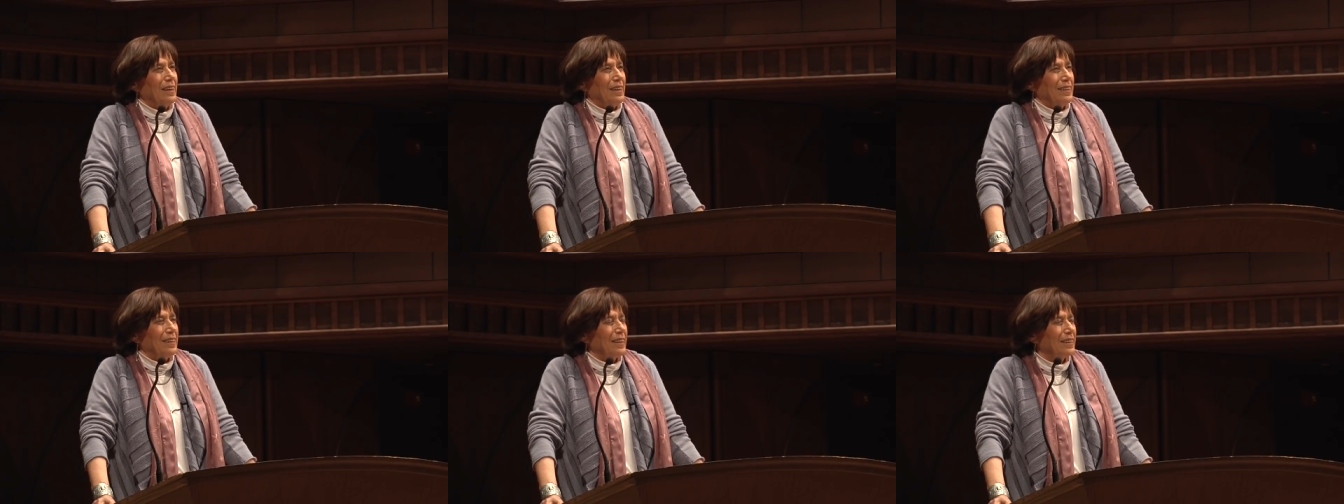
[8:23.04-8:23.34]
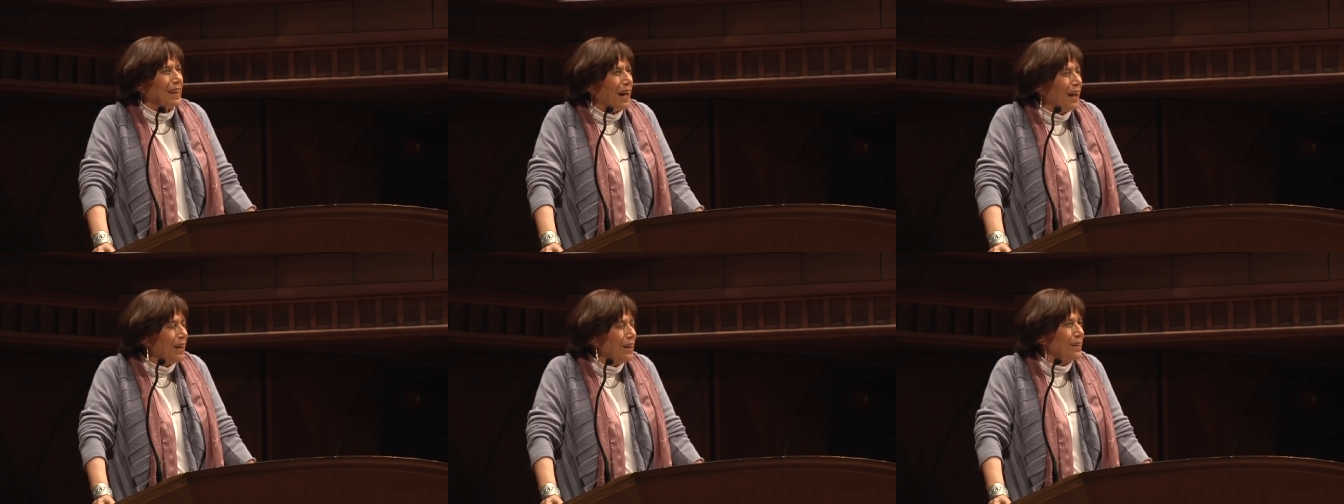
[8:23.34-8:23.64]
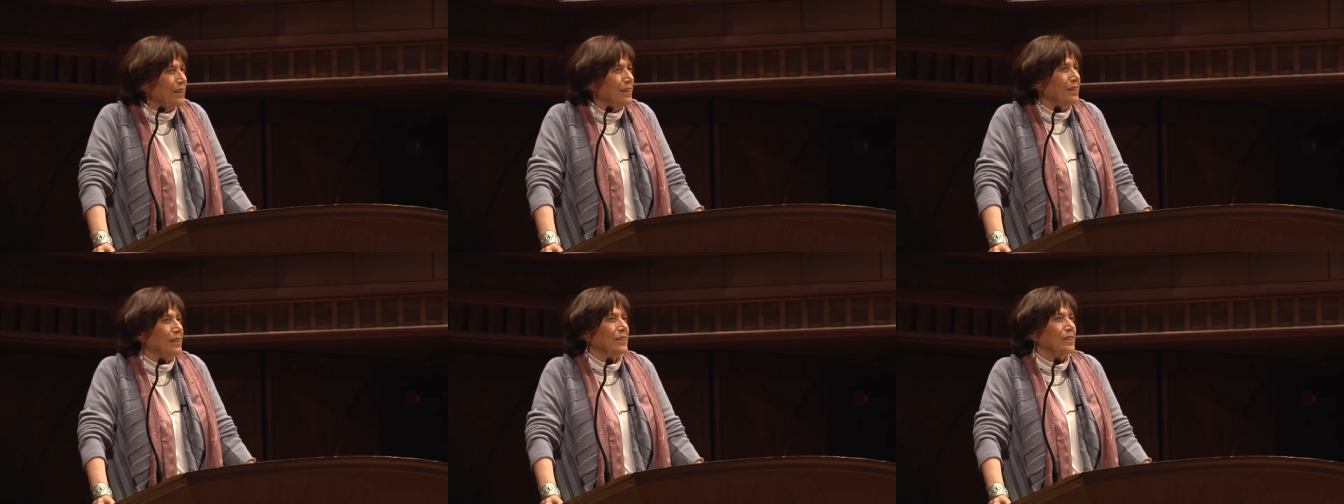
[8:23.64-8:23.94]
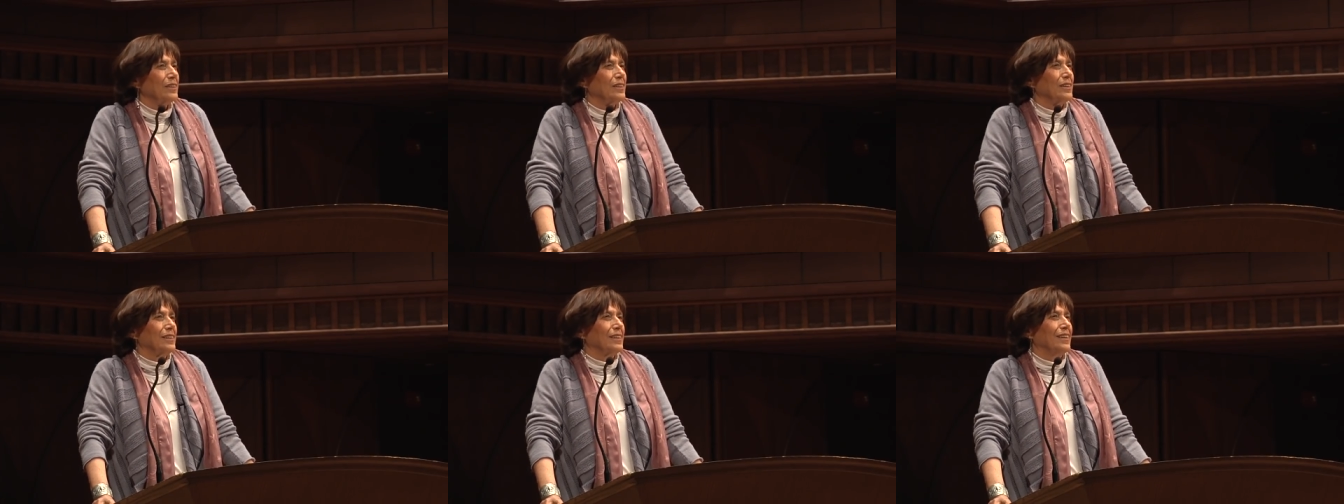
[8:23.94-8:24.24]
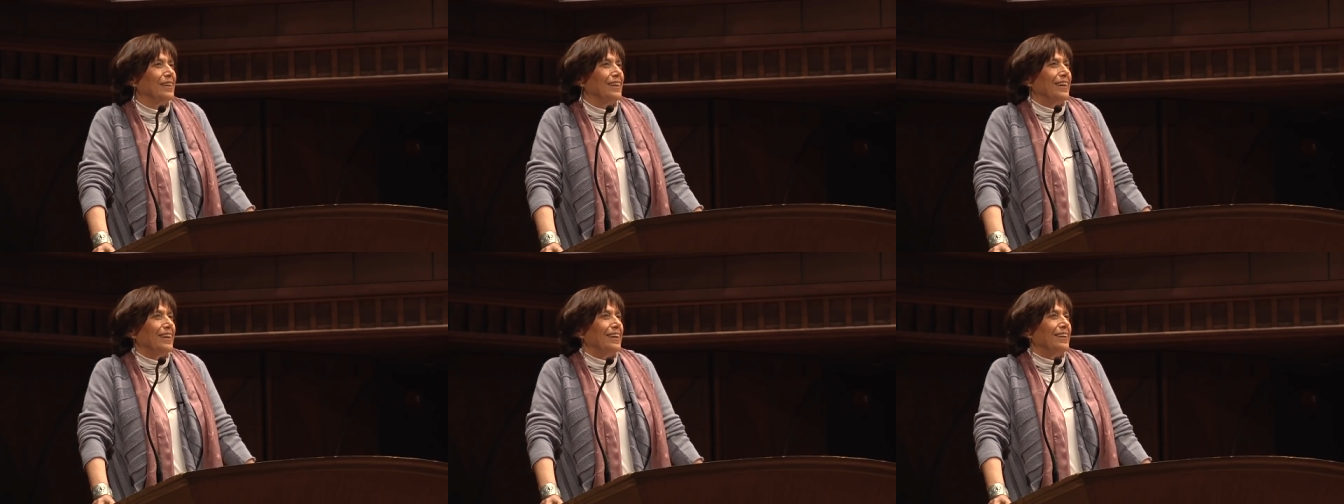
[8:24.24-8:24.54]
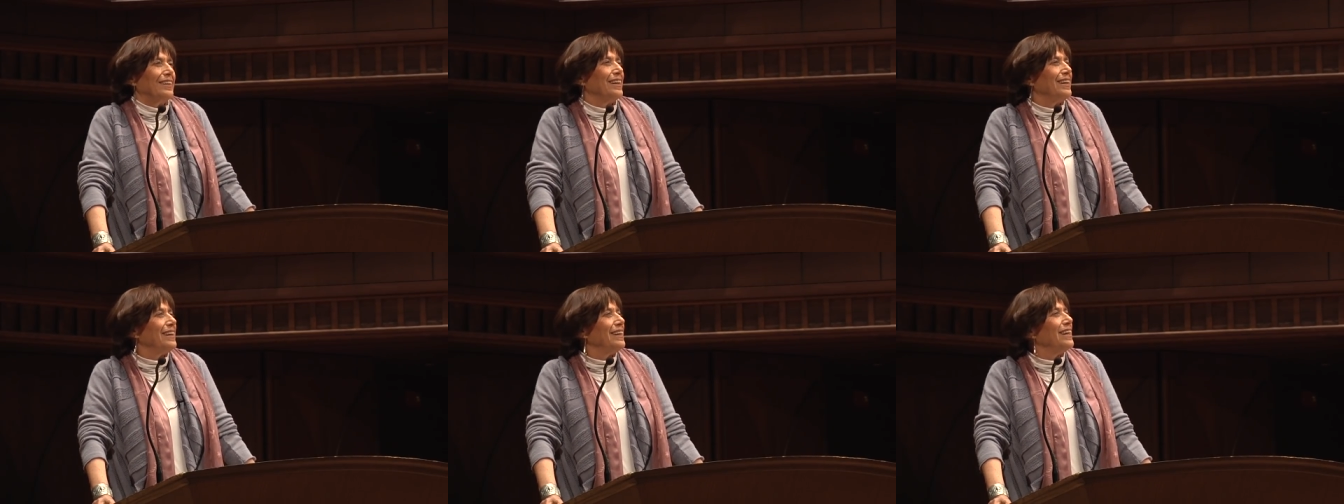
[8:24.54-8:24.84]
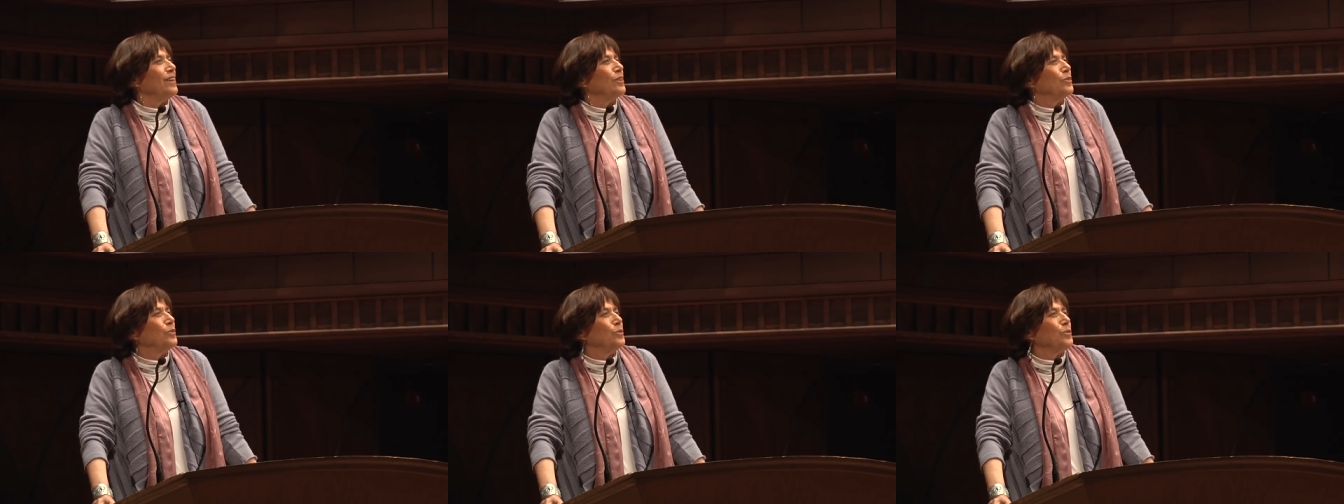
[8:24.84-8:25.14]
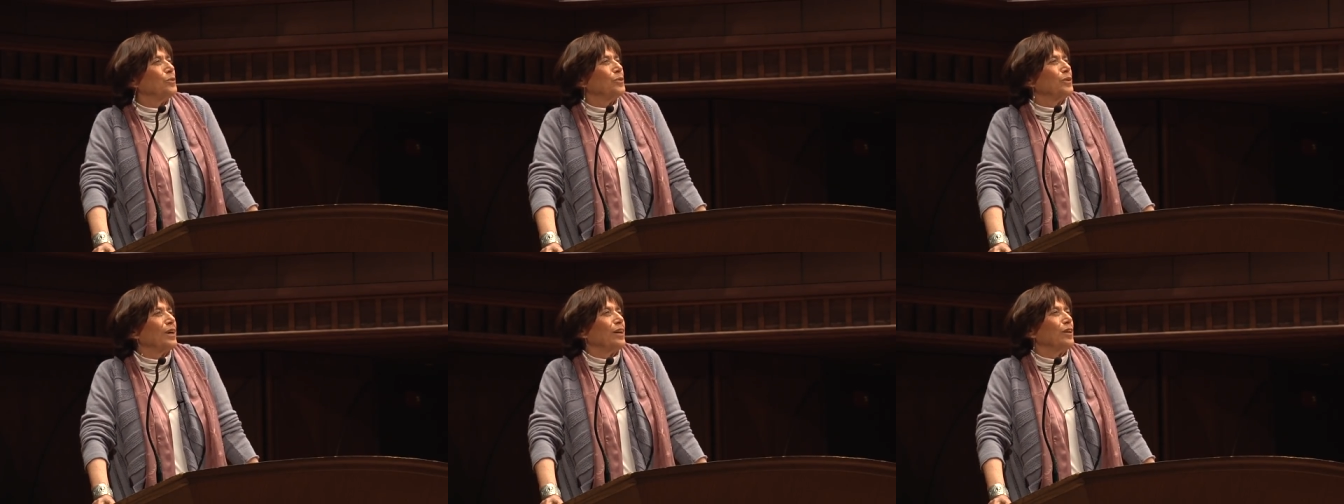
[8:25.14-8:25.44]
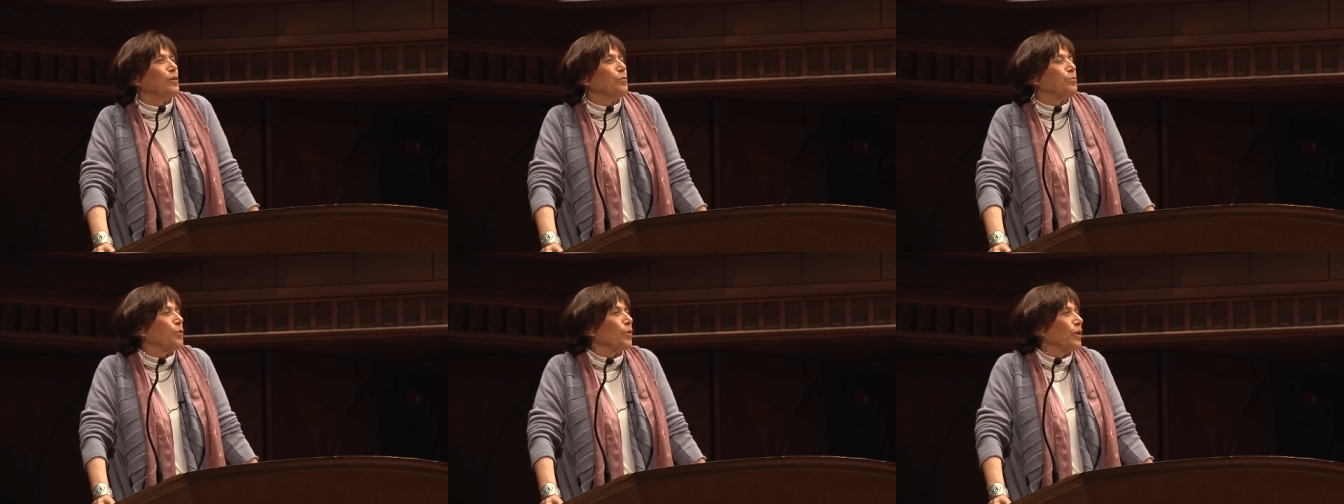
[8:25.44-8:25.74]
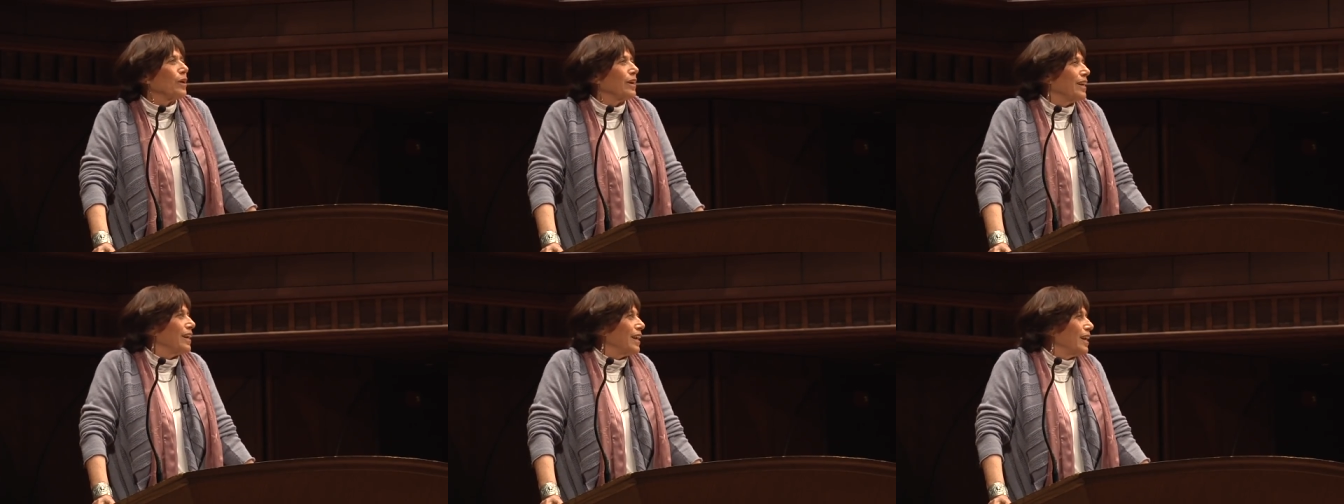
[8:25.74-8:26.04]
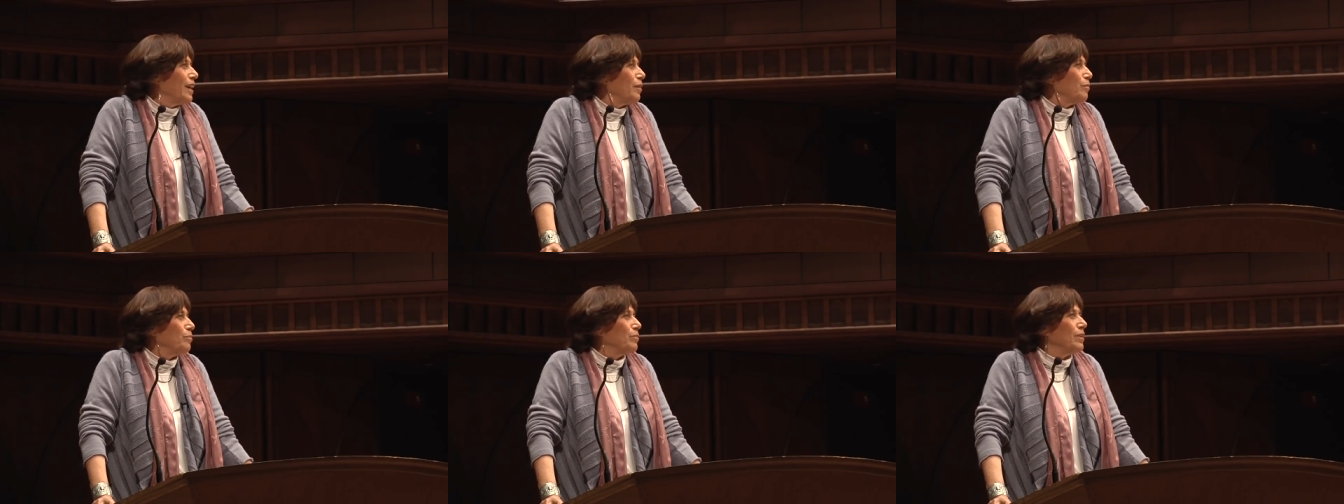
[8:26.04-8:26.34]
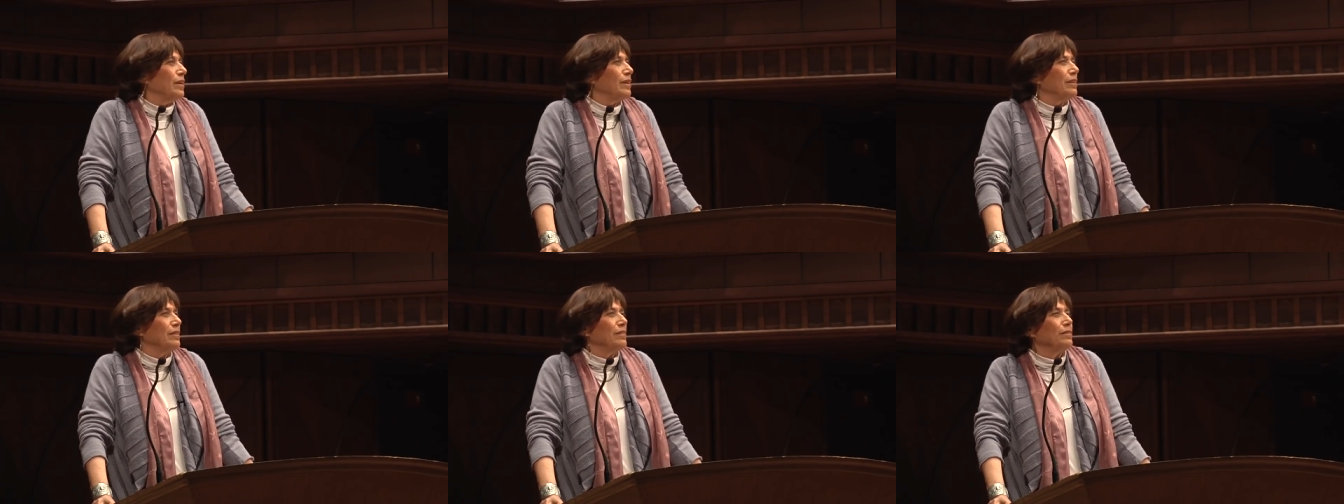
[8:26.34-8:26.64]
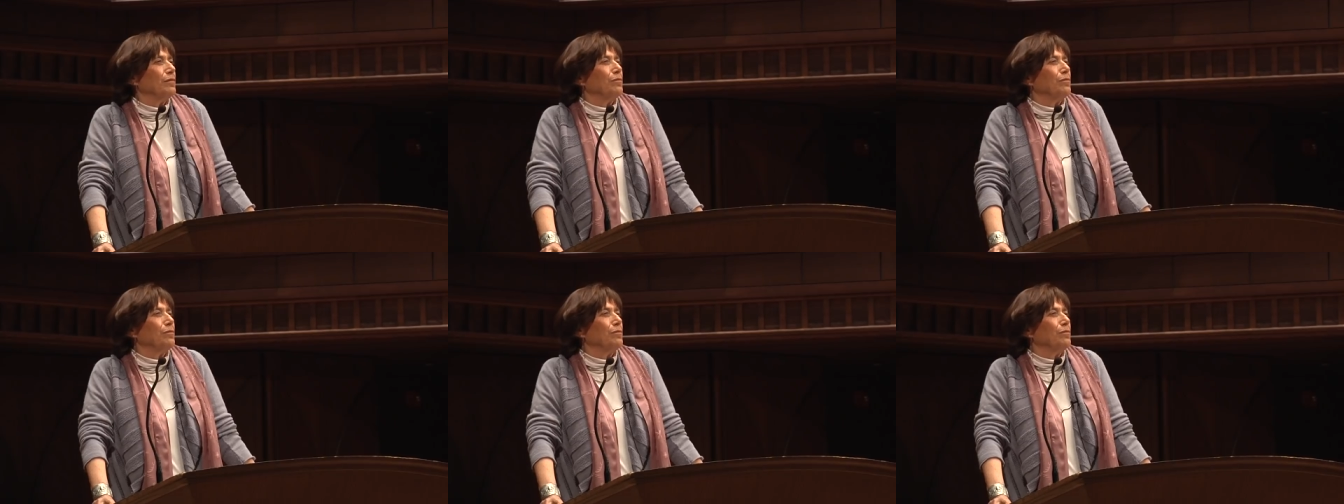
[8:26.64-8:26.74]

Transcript: the tiredness, the need to kind of proclaim the